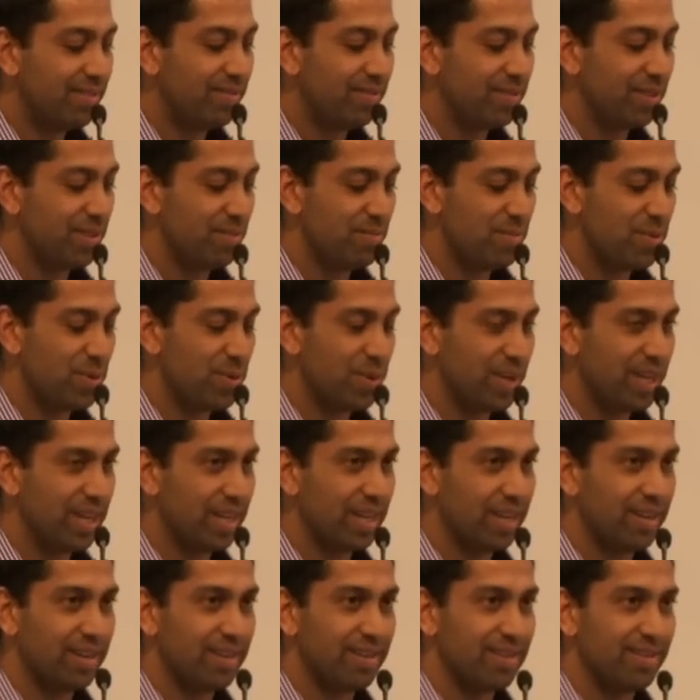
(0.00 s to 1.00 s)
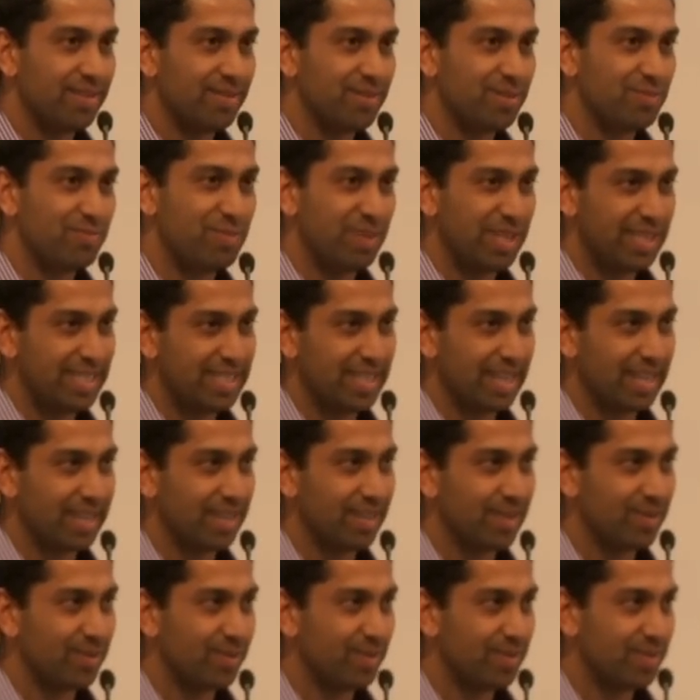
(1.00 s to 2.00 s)
for the morning, and it was pretty
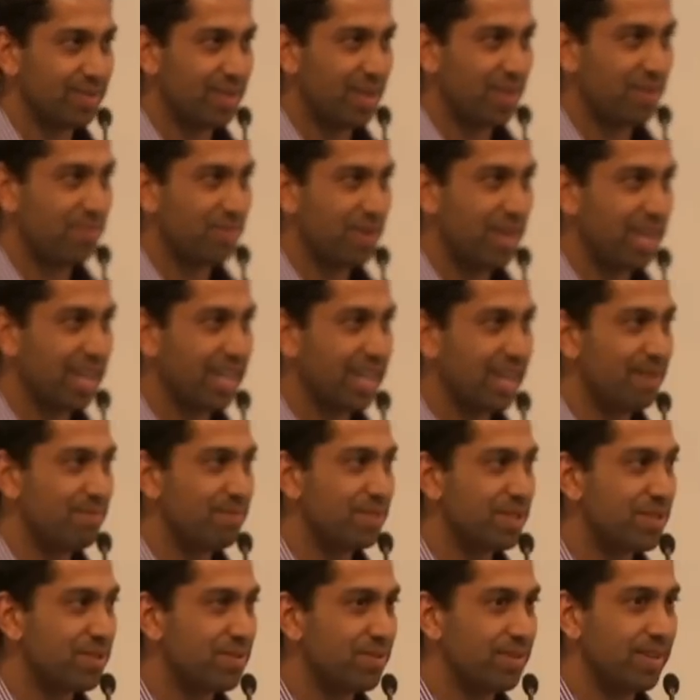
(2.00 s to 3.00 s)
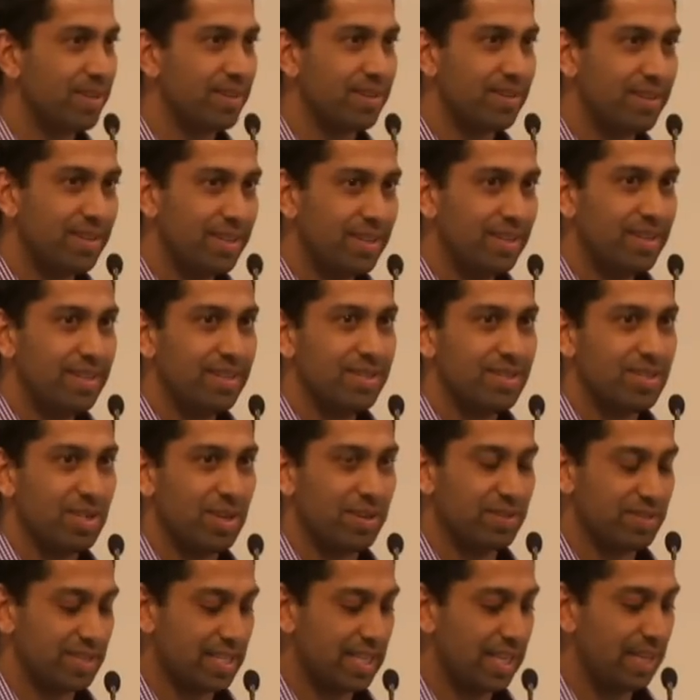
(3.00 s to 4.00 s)
technical with a lot of biochemistry, and there's a
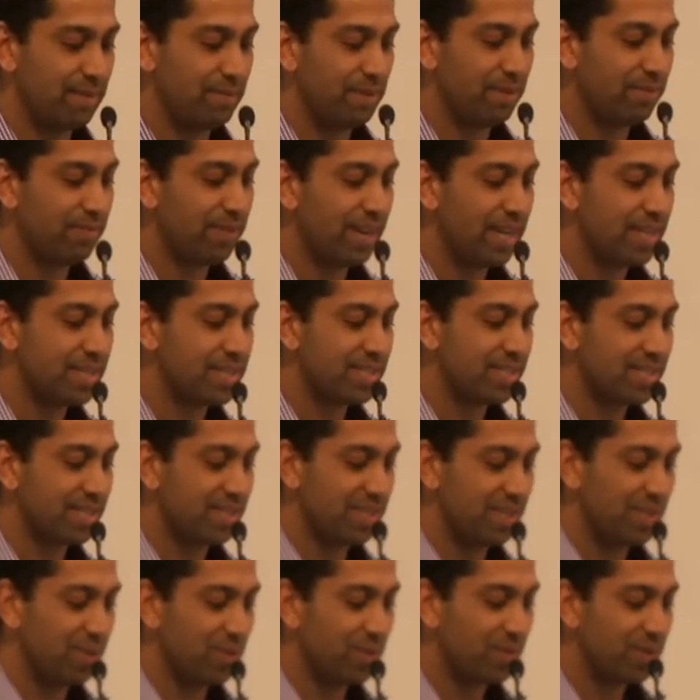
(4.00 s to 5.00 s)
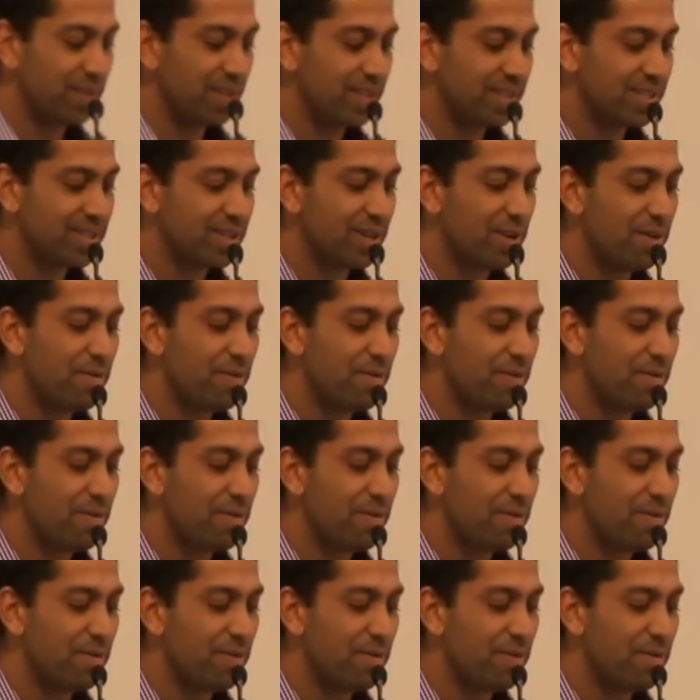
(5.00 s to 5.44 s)
lot of sleepy faces in the audience.